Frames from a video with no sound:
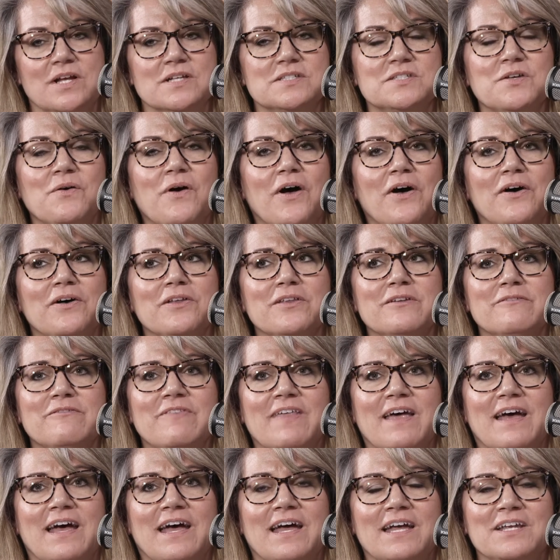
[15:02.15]
So all of
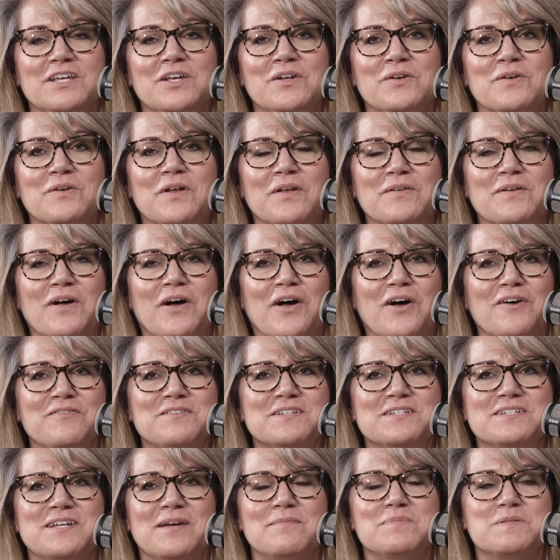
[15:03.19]
that,
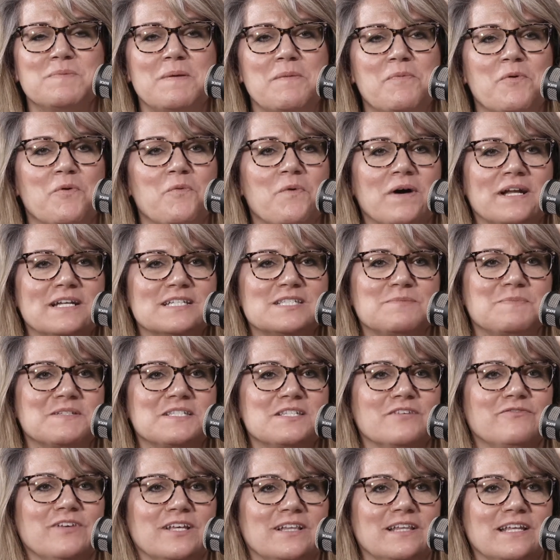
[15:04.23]
oftentimes people want a
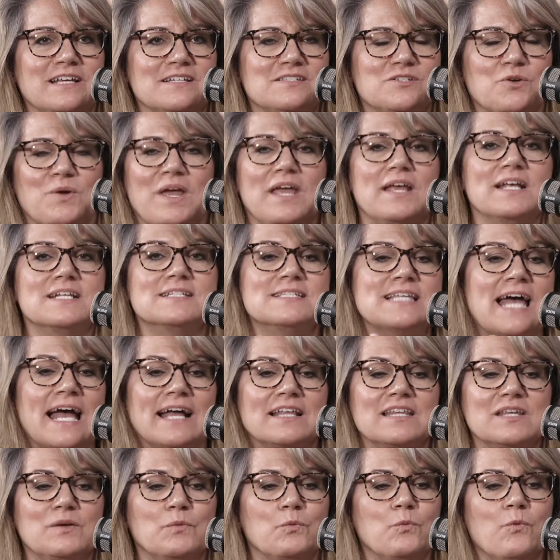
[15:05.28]
specific list. Okay,
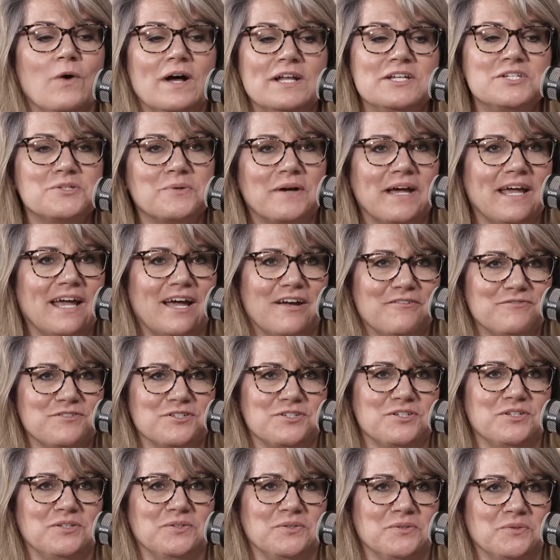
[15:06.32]
exactly what do I have to
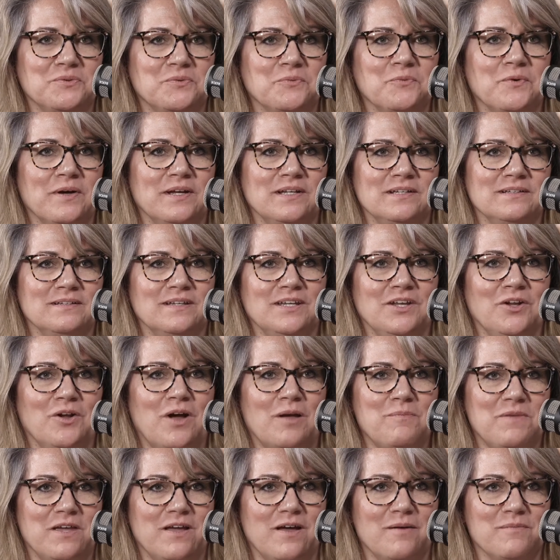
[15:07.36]
do when,
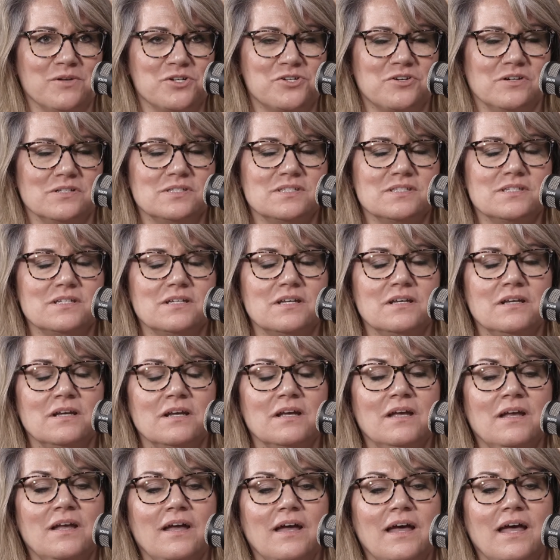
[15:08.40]
I become a trustee?
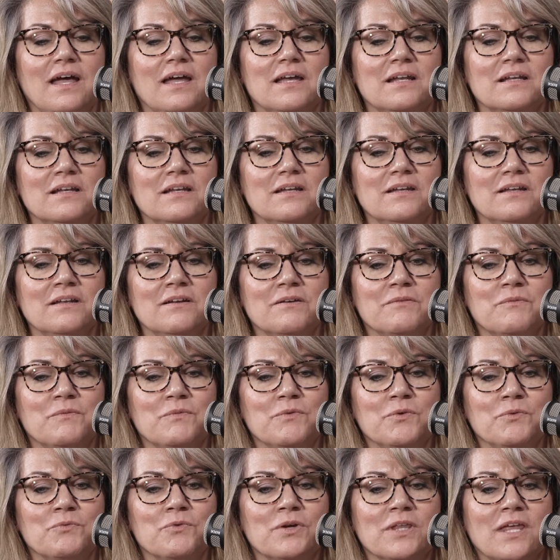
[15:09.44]
And,
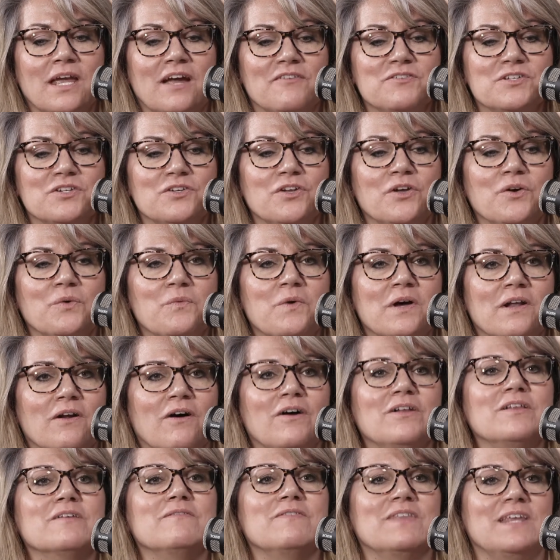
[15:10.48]
you really have to know what
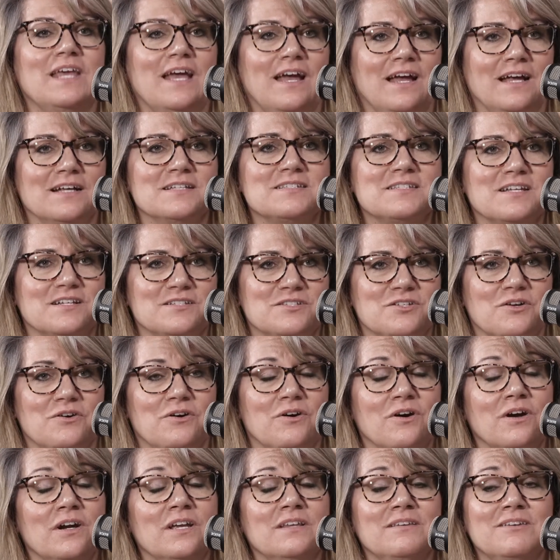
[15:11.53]
all of the assets
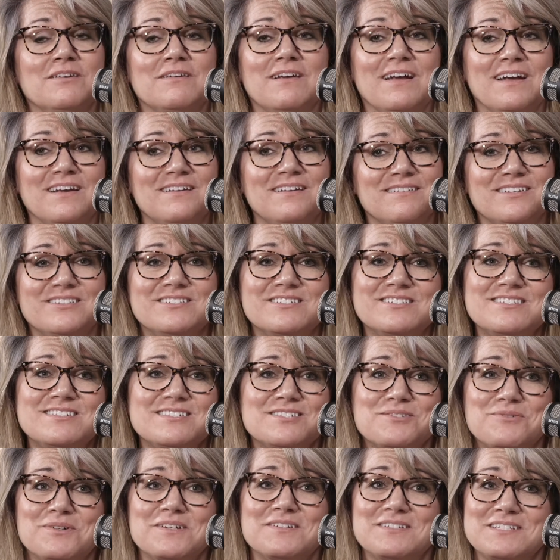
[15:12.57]
are, and you just
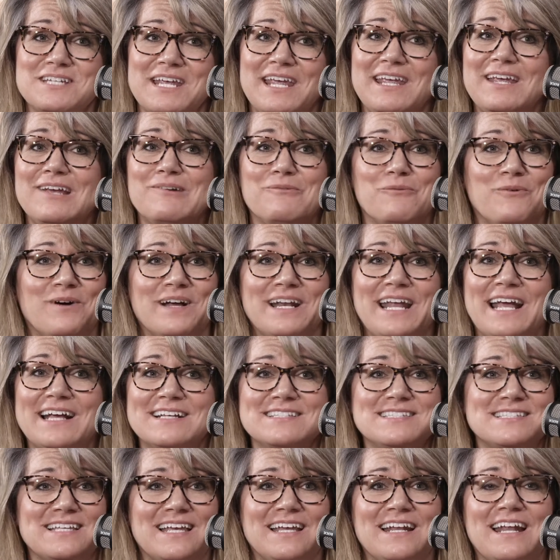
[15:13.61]
sort of take one
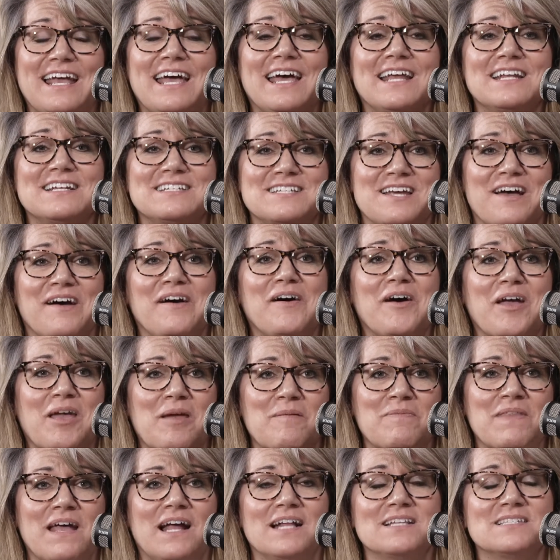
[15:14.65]
asset at a
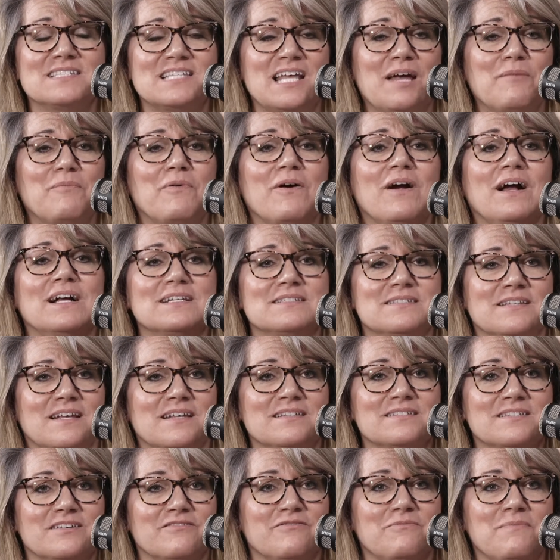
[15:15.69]
time. That's that
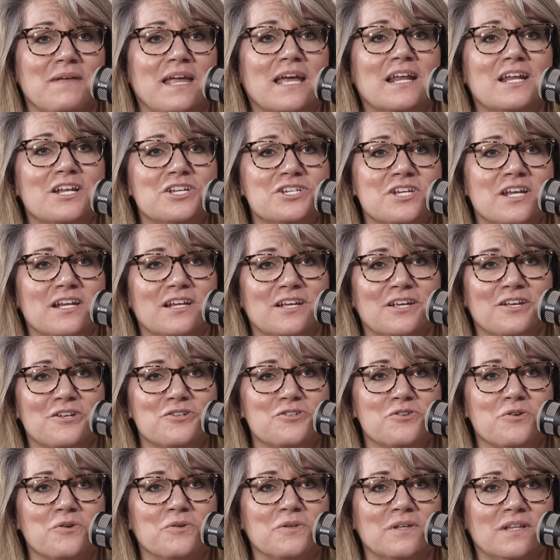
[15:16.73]
process of managing and
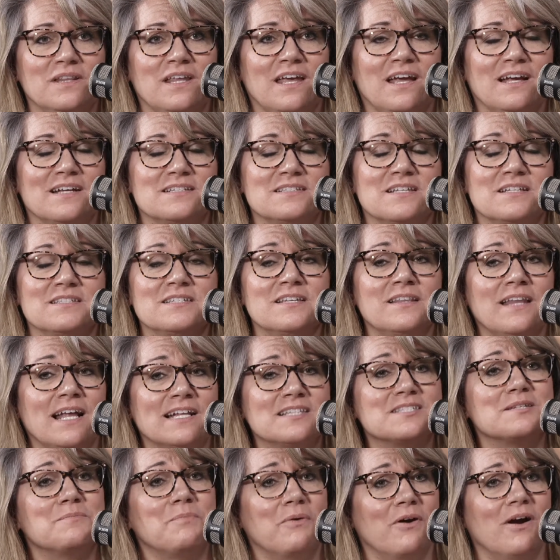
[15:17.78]
controlling the assets, and
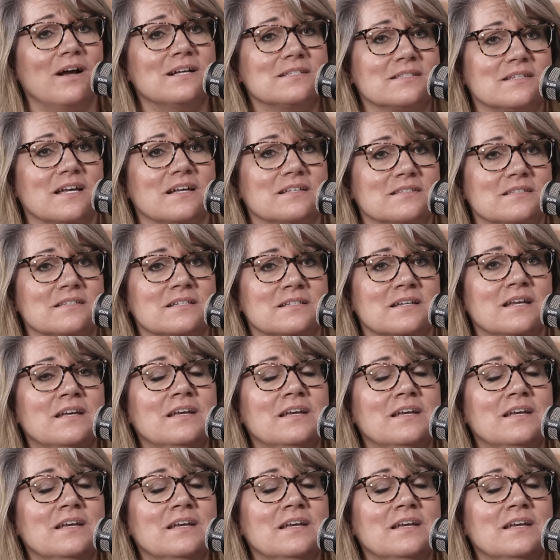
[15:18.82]
that's a process.